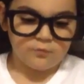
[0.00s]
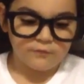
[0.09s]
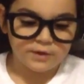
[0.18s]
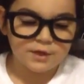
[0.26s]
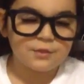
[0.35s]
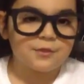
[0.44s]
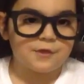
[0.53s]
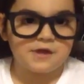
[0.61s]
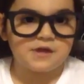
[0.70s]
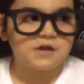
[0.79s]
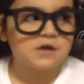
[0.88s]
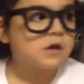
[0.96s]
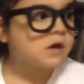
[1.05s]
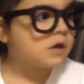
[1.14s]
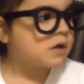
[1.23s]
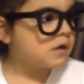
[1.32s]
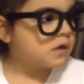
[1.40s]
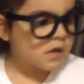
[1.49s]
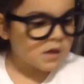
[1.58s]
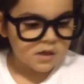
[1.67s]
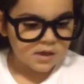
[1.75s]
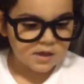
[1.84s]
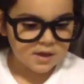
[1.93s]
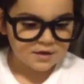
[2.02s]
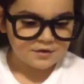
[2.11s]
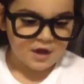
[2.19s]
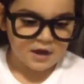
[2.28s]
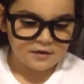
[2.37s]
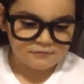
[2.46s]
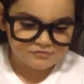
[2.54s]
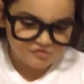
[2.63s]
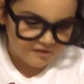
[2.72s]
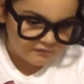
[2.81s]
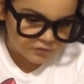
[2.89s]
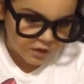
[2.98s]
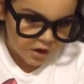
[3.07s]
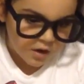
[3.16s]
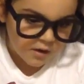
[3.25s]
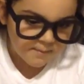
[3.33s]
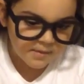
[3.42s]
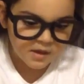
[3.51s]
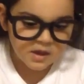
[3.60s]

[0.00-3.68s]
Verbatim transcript: greasy and kind of shriveled up.